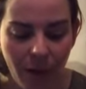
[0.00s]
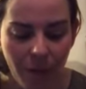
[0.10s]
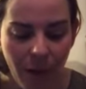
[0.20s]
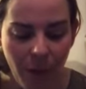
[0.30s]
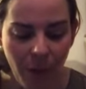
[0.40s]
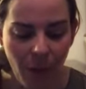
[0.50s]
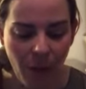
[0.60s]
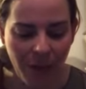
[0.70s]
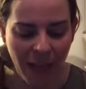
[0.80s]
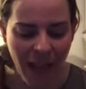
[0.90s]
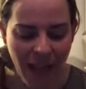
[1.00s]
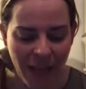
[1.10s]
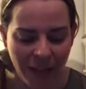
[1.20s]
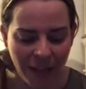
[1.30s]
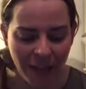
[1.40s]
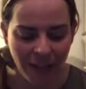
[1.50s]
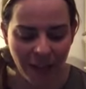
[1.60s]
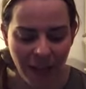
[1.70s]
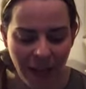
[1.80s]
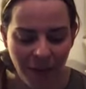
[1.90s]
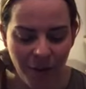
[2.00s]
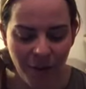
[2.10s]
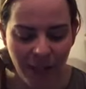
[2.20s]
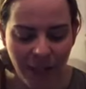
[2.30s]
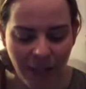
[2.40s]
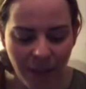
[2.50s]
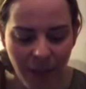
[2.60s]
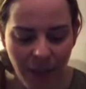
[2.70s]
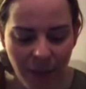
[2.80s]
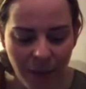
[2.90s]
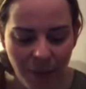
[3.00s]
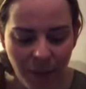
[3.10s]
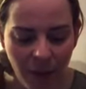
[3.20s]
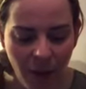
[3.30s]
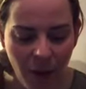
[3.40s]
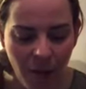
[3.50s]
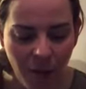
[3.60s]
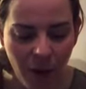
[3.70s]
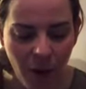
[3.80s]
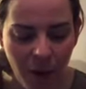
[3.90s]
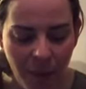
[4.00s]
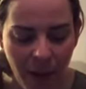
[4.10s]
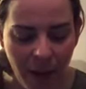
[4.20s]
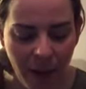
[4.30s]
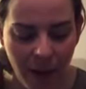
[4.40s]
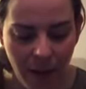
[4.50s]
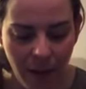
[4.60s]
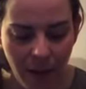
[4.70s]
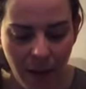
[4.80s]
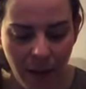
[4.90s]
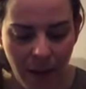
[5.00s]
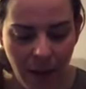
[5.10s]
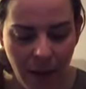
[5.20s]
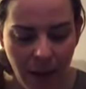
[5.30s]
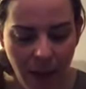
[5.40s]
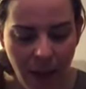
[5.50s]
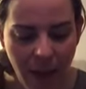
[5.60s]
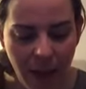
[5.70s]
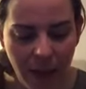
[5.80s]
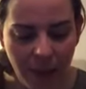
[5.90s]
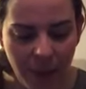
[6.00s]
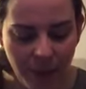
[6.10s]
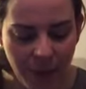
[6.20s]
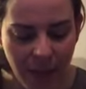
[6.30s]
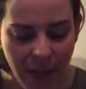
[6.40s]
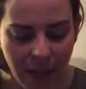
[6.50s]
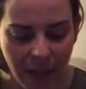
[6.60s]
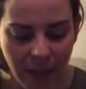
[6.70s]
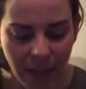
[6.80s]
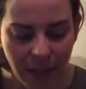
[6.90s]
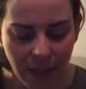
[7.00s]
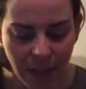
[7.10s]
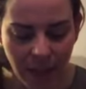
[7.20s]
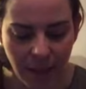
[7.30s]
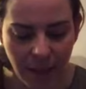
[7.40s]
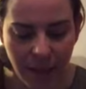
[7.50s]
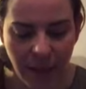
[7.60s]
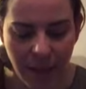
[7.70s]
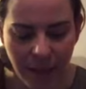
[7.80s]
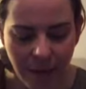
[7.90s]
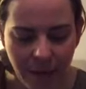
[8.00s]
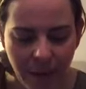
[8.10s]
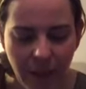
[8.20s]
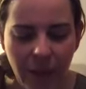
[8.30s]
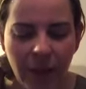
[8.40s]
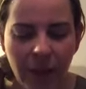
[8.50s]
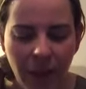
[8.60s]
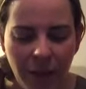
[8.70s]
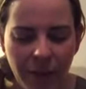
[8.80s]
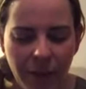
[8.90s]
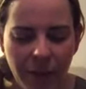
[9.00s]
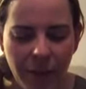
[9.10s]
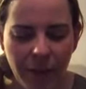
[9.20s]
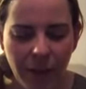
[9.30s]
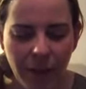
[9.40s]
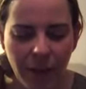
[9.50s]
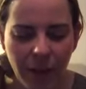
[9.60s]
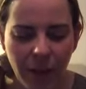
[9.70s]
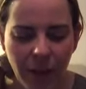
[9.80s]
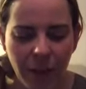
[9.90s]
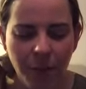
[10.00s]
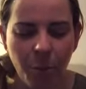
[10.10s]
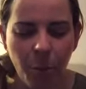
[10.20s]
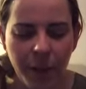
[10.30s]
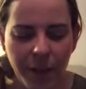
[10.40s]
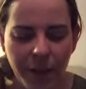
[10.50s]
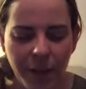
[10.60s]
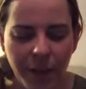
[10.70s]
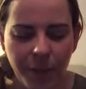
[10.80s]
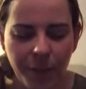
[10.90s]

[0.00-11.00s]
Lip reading: May we all connect in the sacred place together with love and harmony, held, protected, safe, loved, and supported.